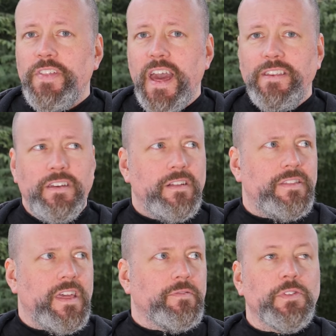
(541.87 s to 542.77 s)
of that,
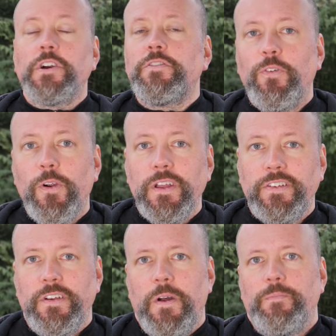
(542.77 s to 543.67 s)
they've looked for
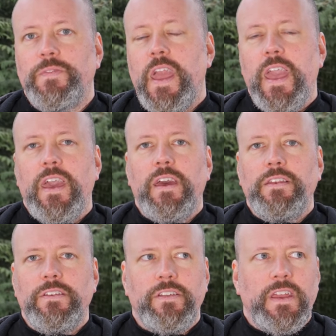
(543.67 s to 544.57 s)
it,
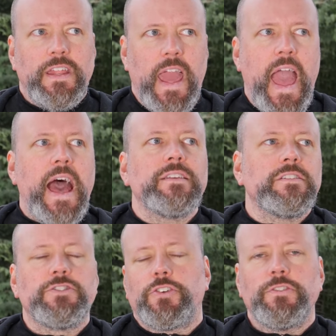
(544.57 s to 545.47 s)
and it
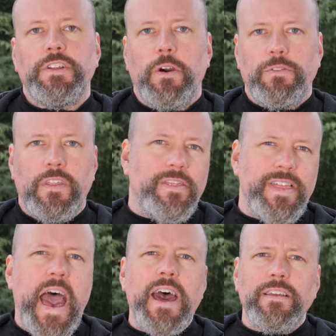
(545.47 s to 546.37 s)
hasn't turned out that
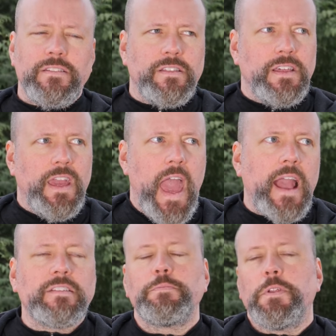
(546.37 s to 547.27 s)
that is the
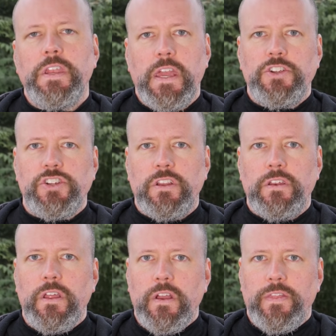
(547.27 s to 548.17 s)

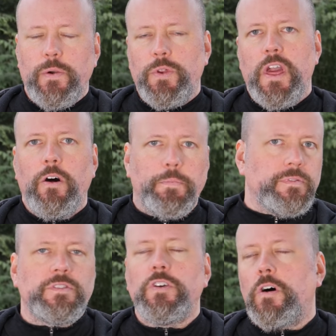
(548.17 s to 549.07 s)
explanation that would help
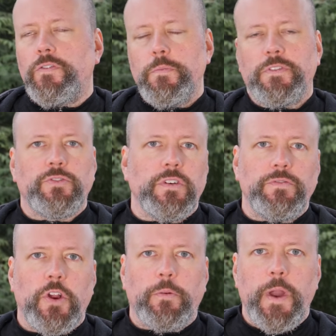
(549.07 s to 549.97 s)
solve the mystery
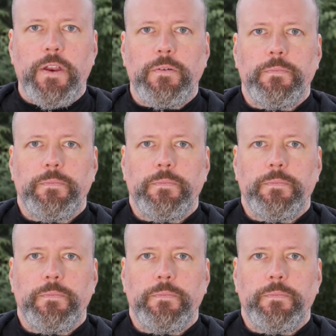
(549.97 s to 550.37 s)
of dark matter.